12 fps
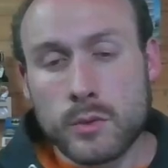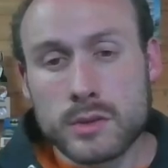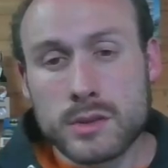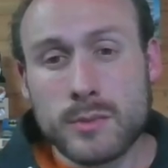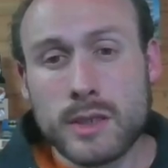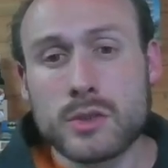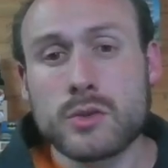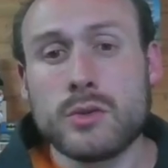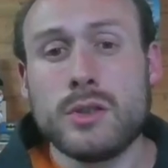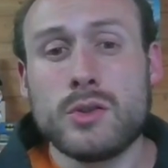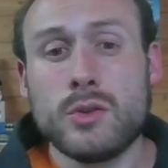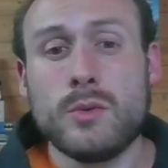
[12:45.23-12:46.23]
you want to make sure
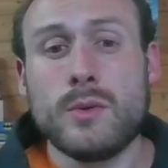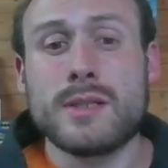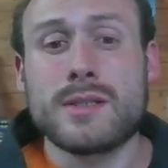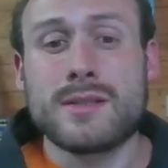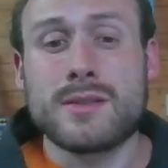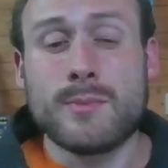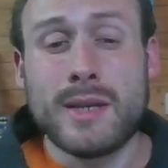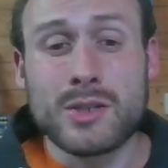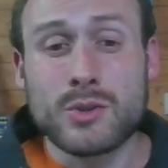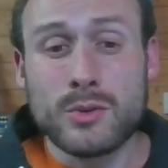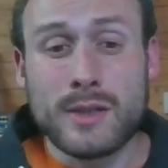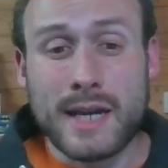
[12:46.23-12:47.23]
you do is make
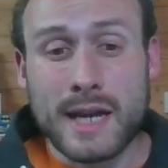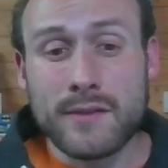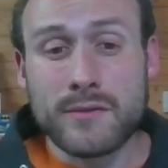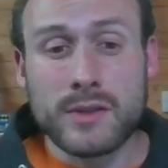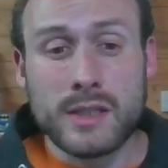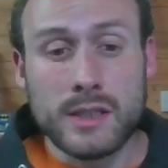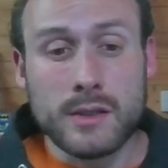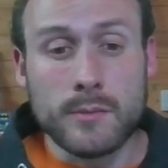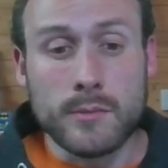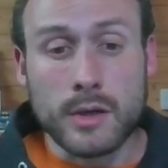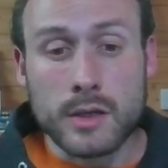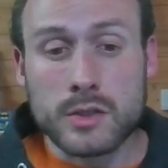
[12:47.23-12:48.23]
sure you have the
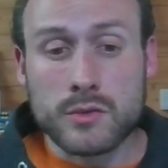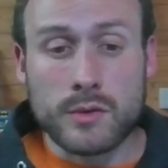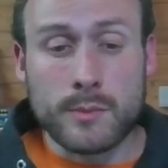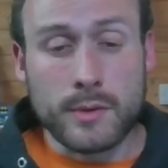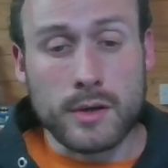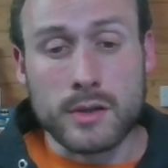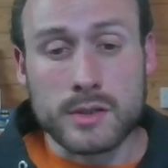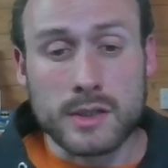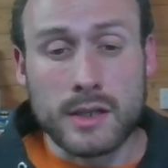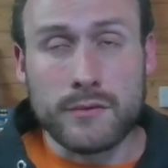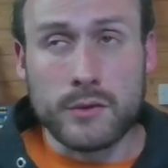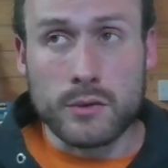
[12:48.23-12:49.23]
Mastery Pass.
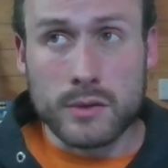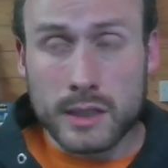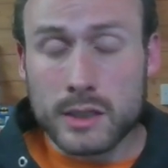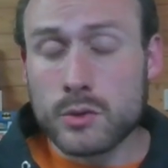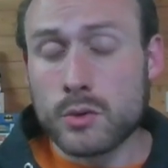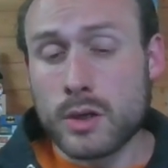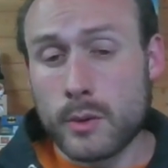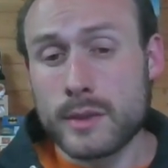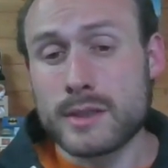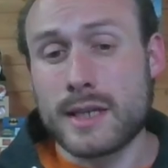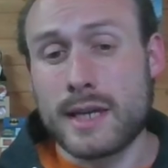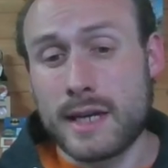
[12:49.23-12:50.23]
If you think you're
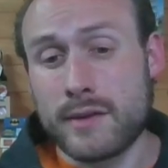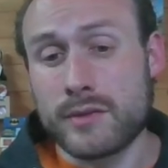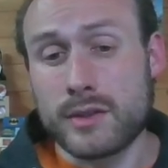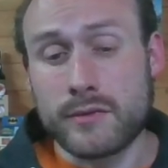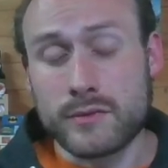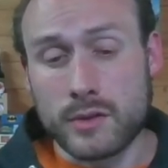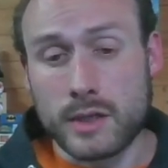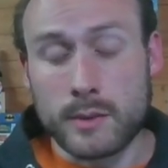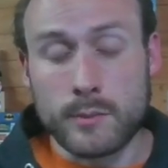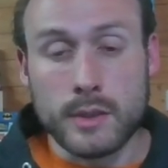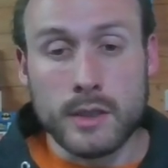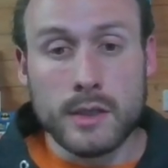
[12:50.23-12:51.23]
going to have enough
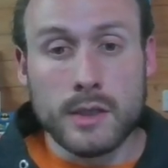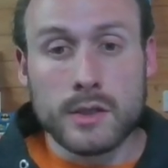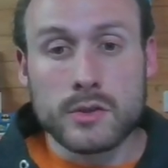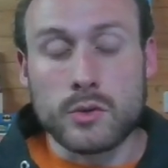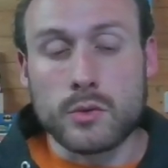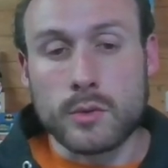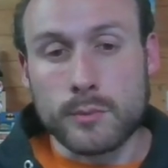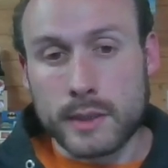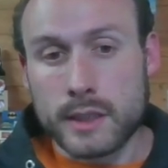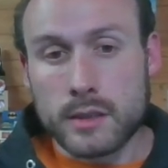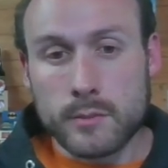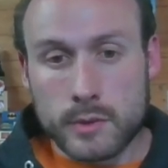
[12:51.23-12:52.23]
time to
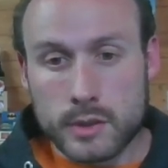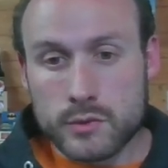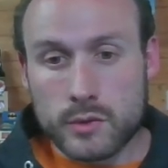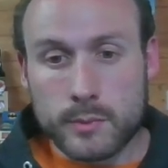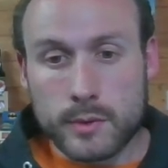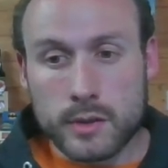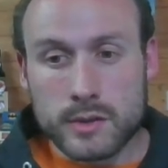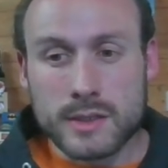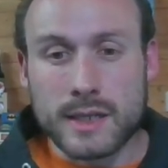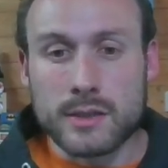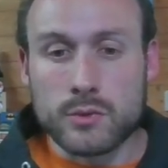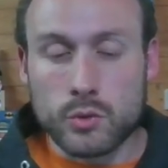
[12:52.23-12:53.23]
complete the Mastery Pass,
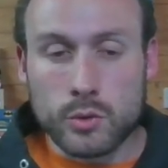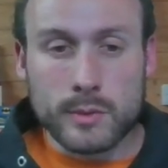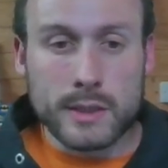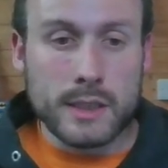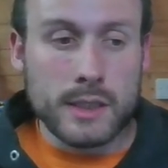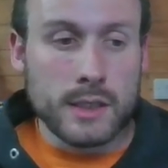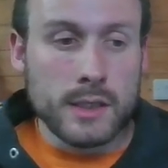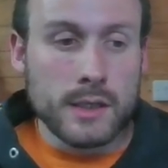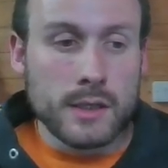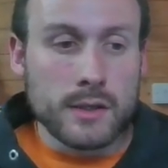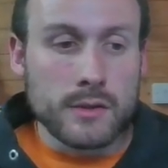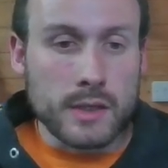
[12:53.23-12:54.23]
and normally
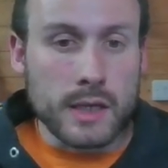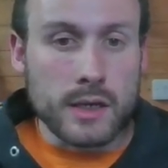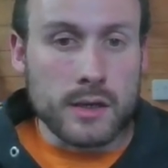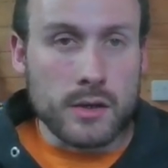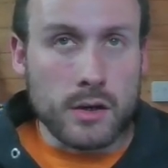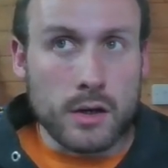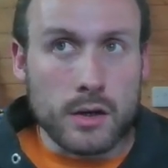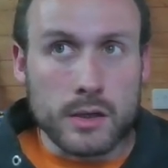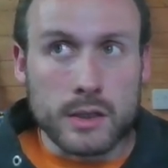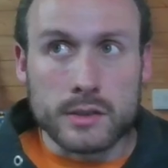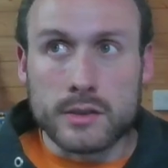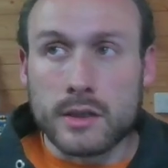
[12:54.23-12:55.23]
there are
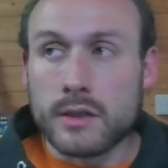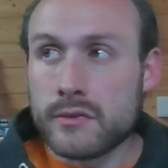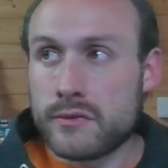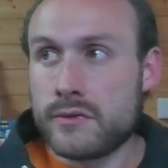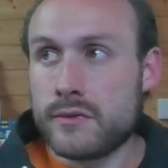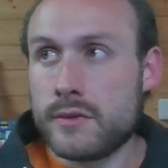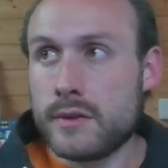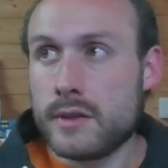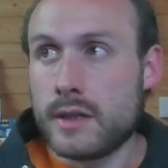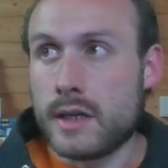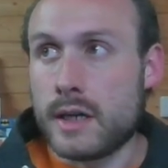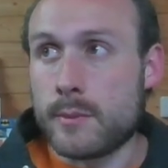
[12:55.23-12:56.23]
enough,
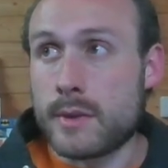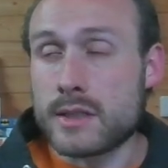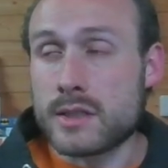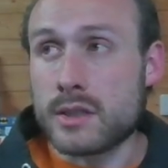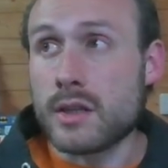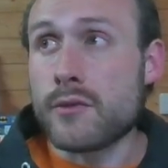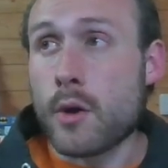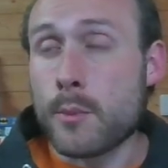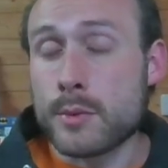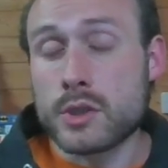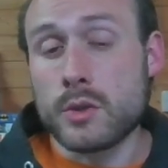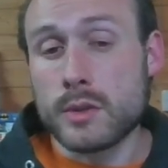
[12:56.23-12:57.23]
there's enough
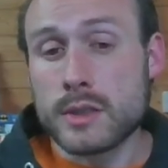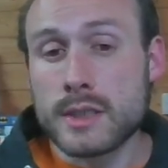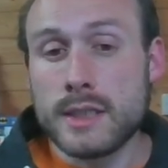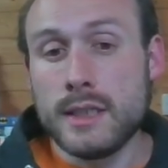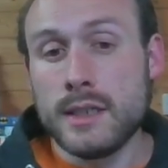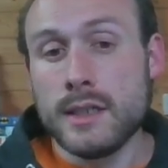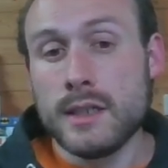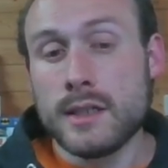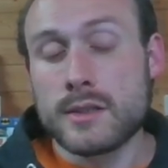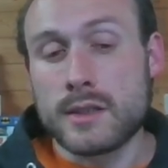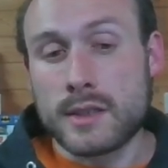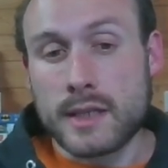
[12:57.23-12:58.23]
opportunity
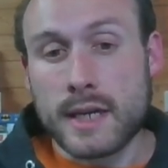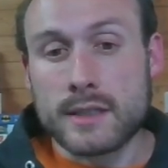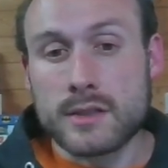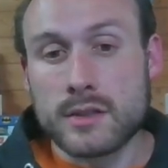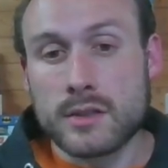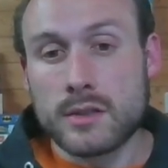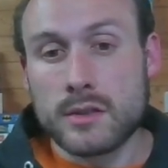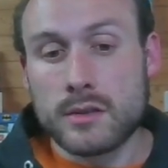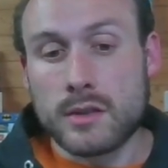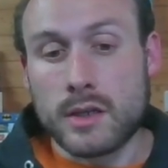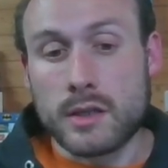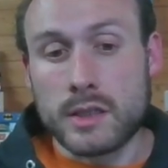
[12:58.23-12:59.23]
to get
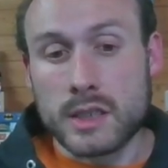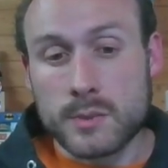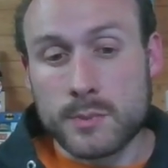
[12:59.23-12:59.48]
the